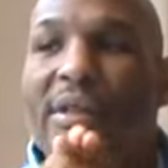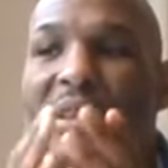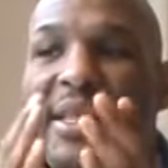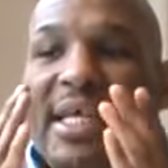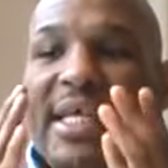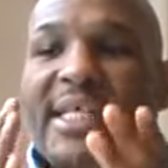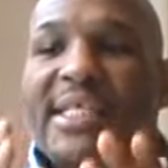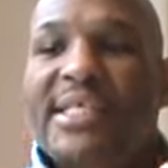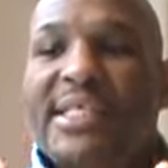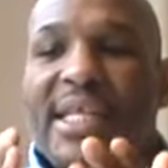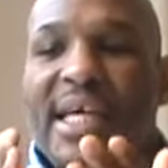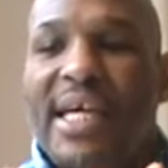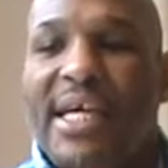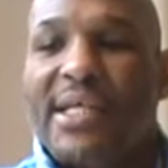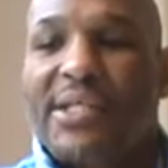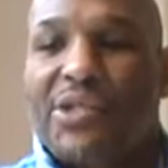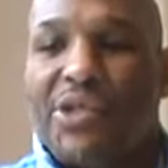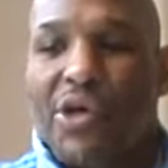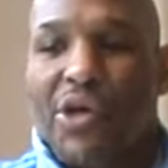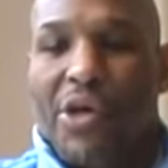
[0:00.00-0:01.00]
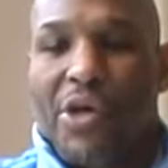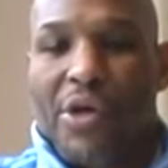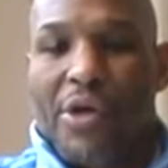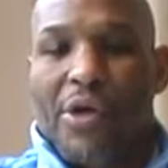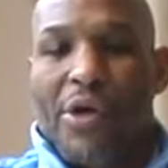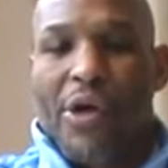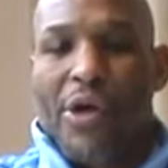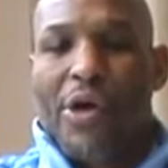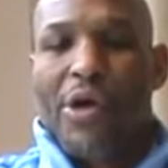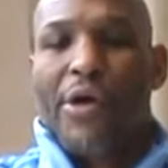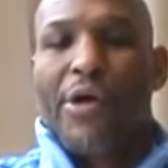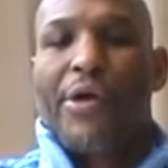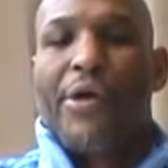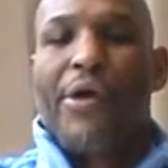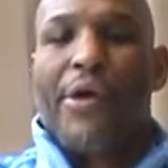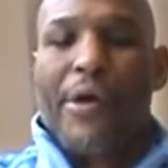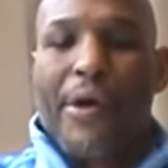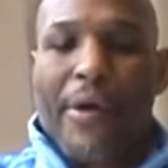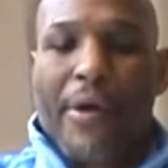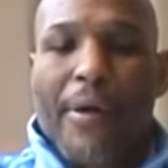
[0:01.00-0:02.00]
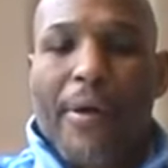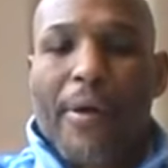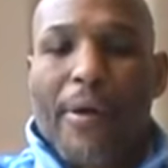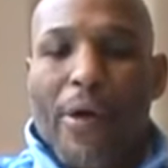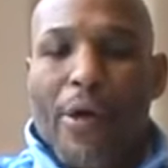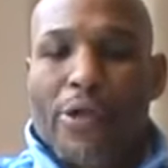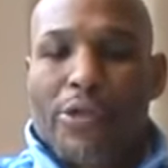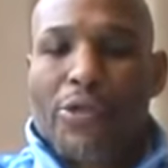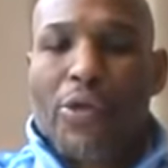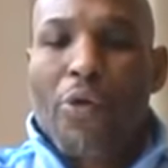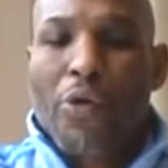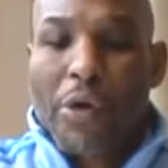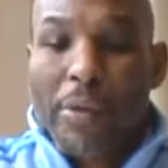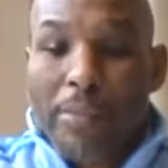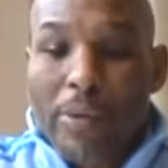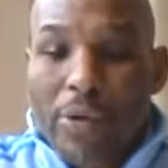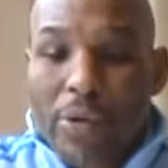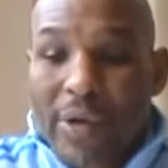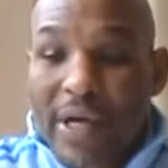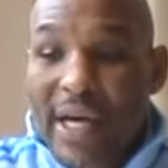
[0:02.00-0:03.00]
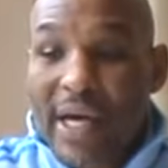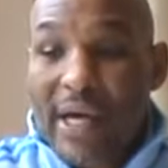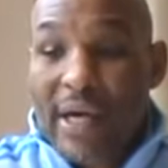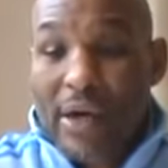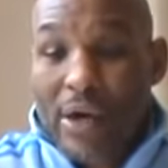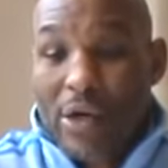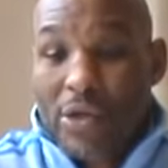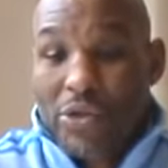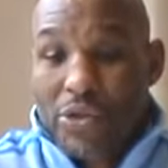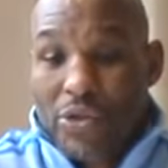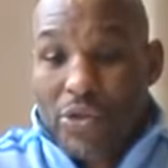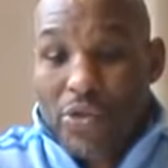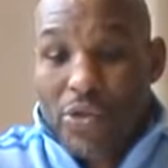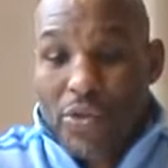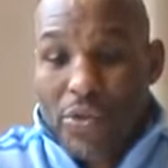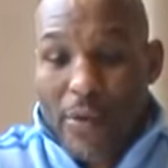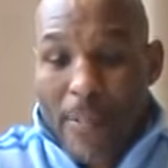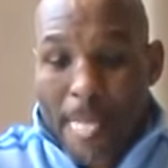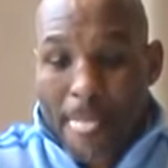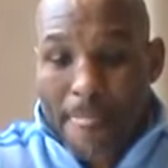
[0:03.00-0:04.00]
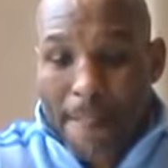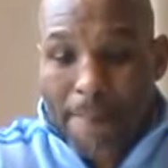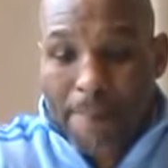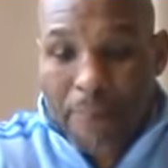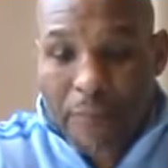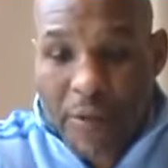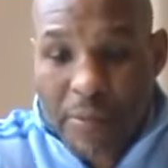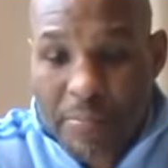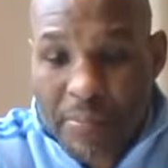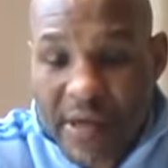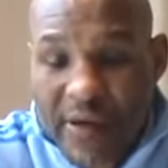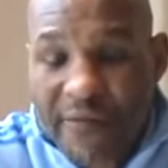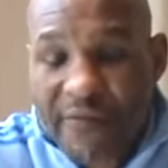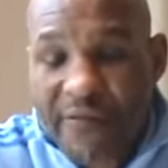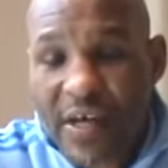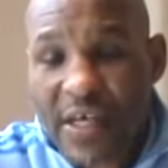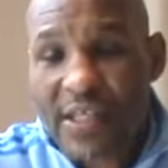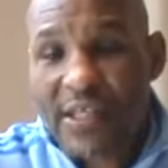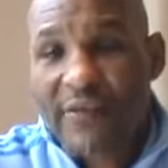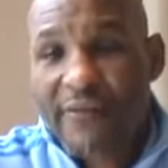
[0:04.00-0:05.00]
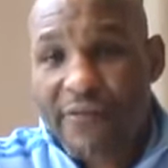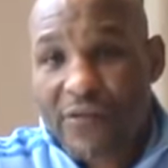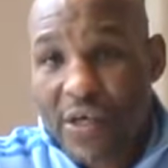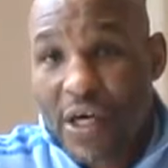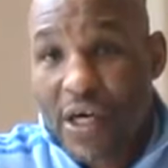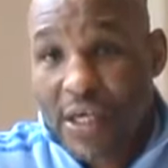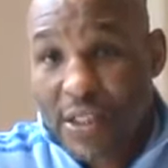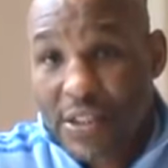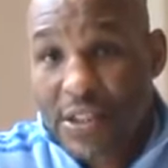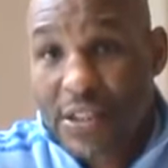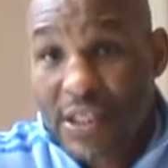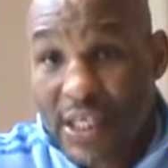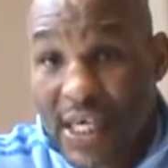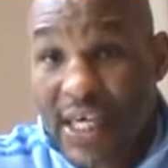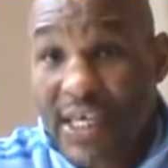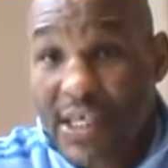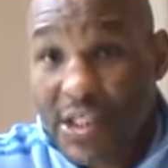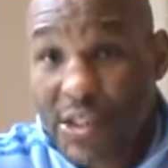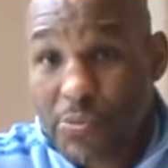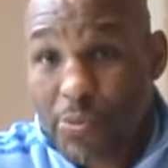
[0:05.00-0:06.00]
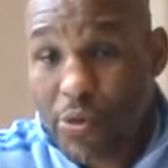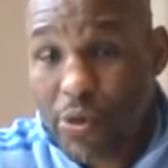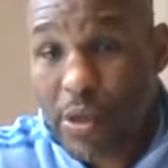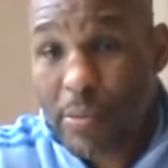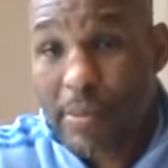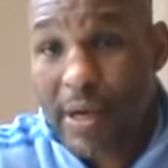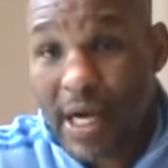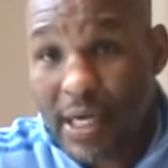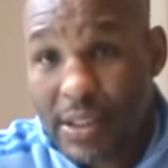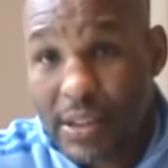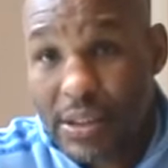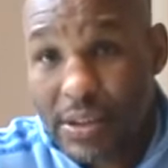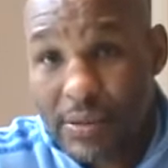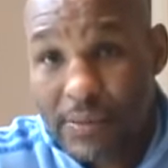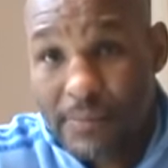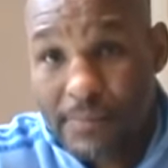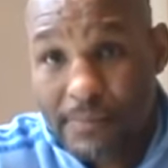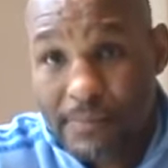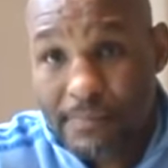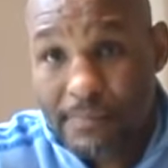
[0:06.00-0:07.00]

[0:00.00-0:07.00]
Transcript: These things are, are, are, are portable and they also can be effective to us in the sport of boxing.